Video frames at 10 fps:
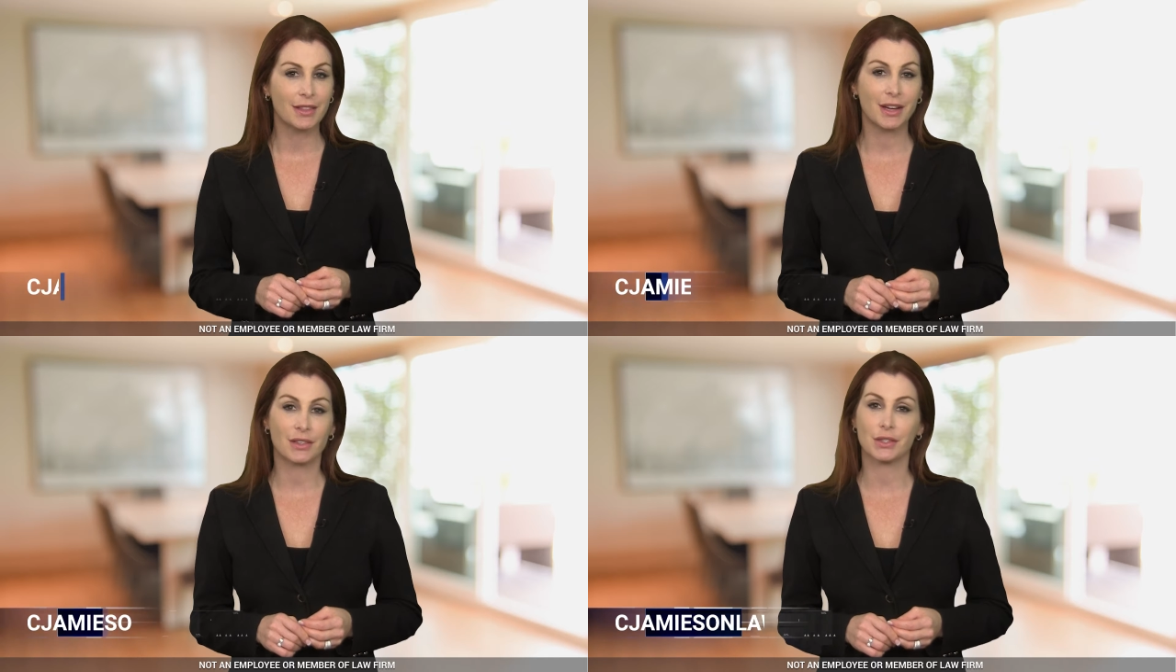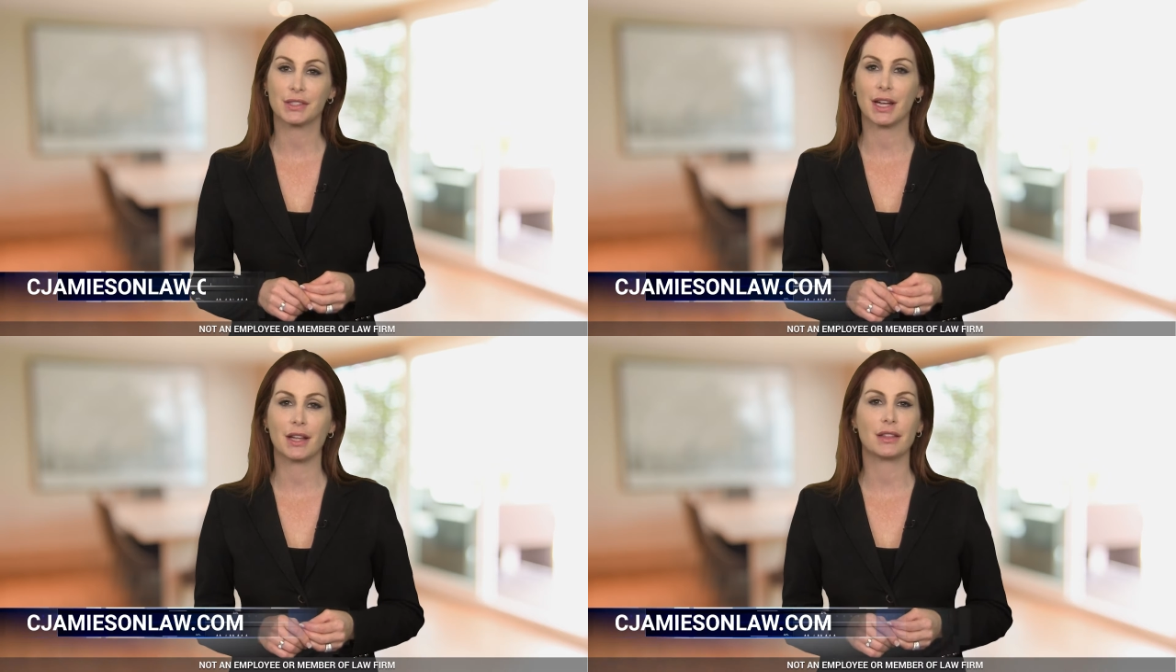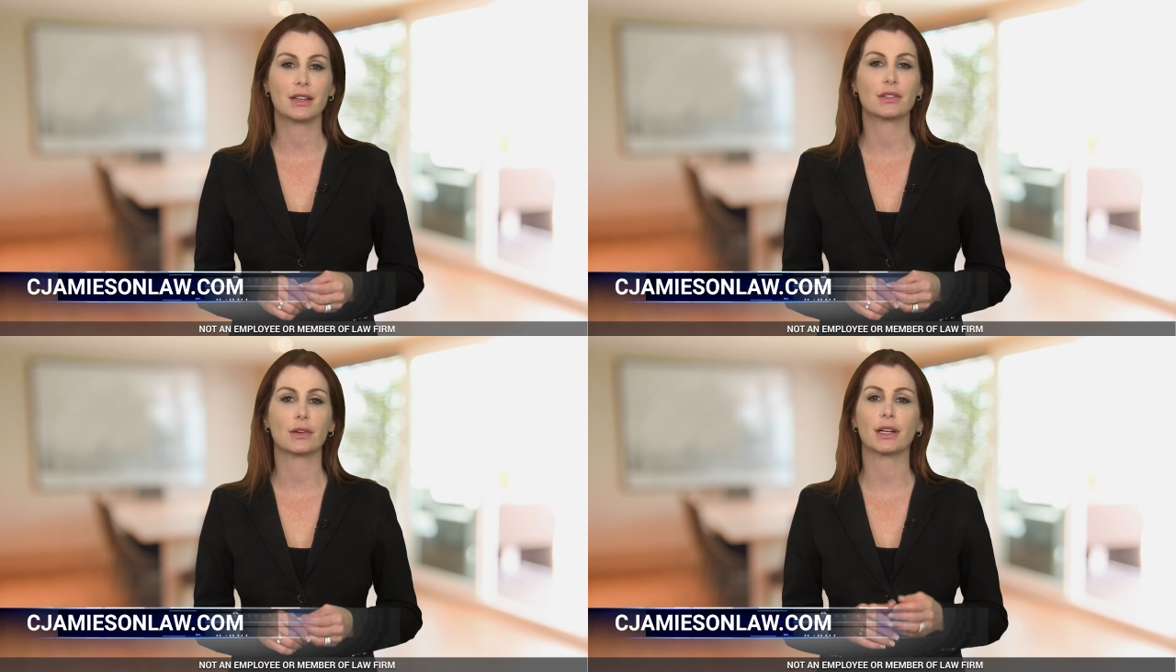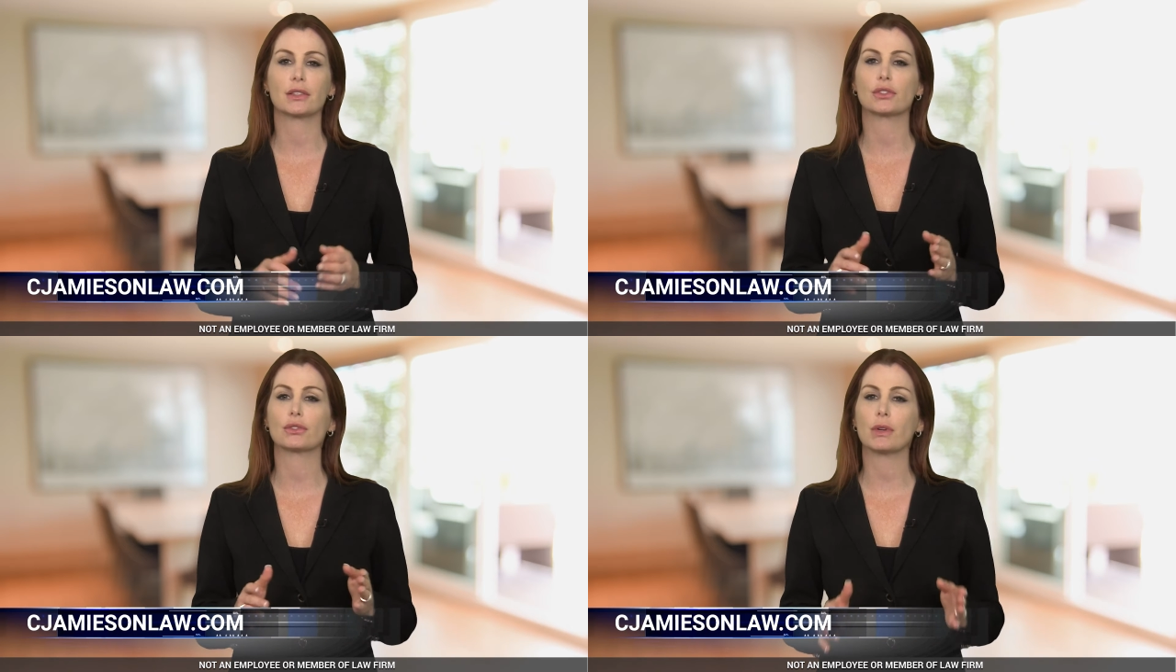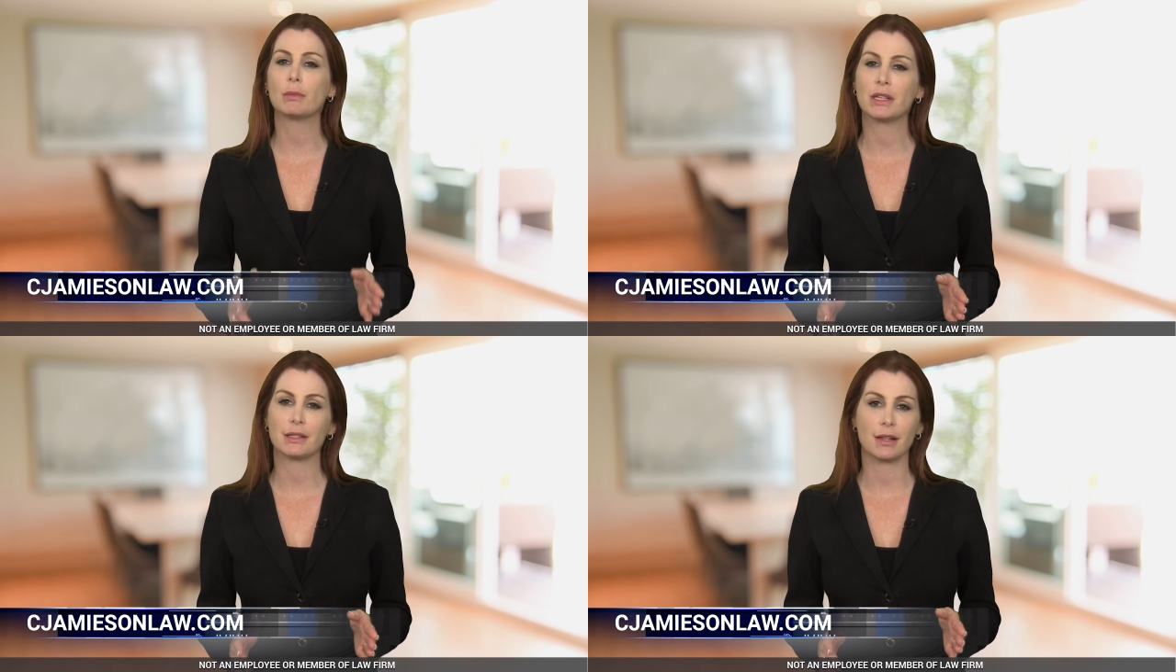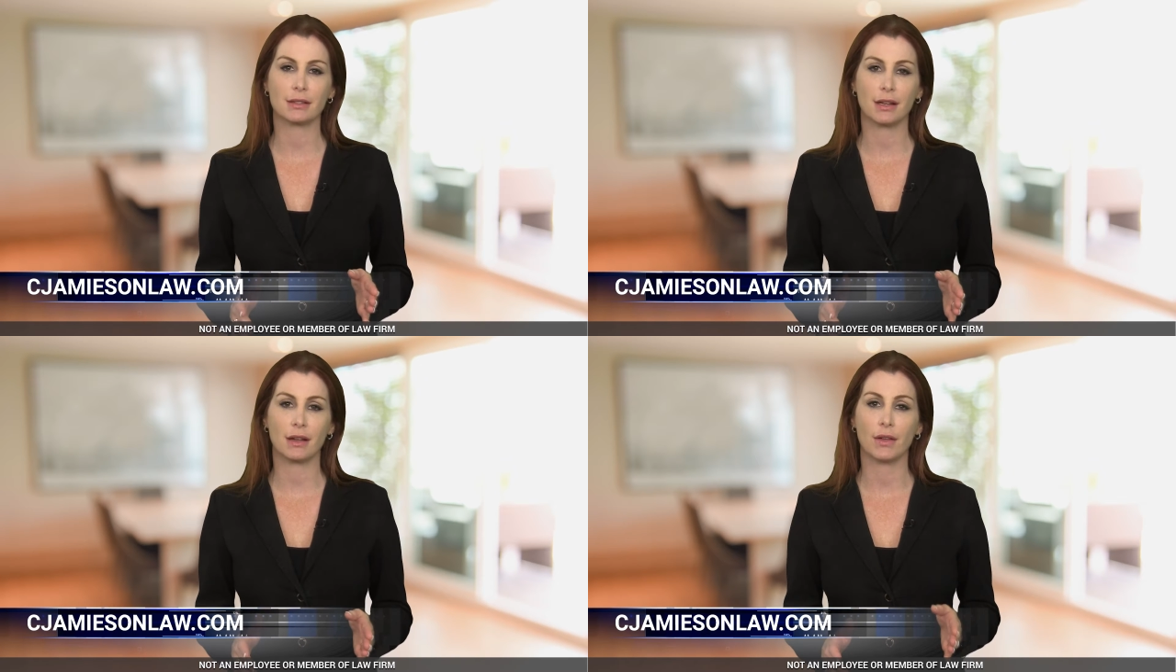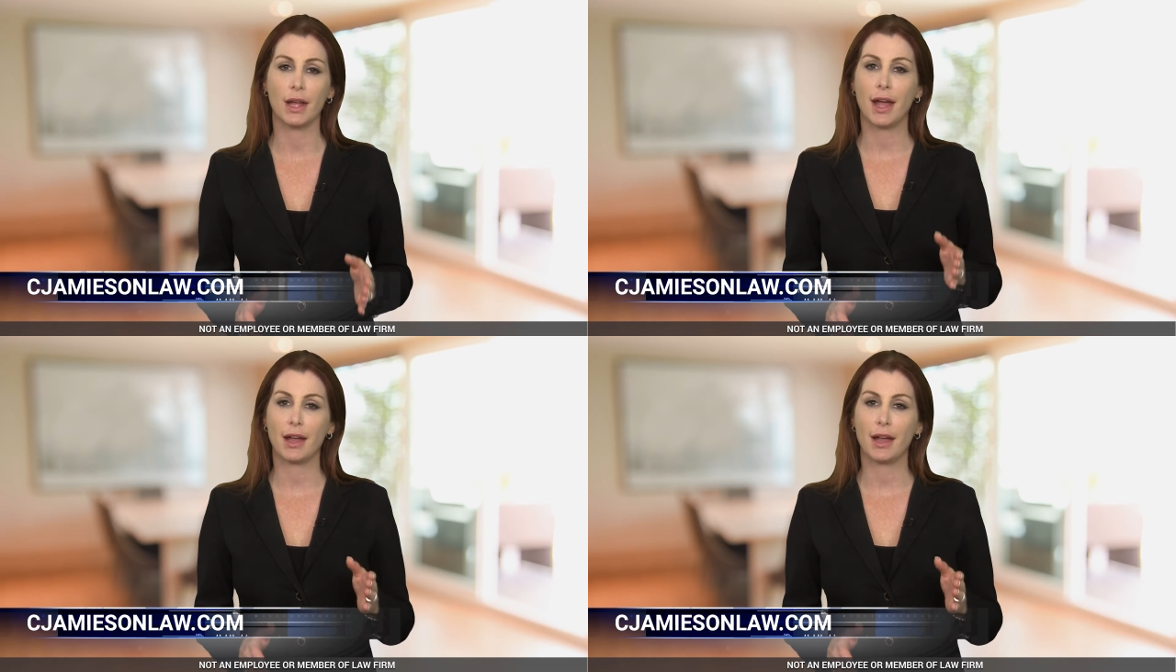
They understand these are extremely sensitive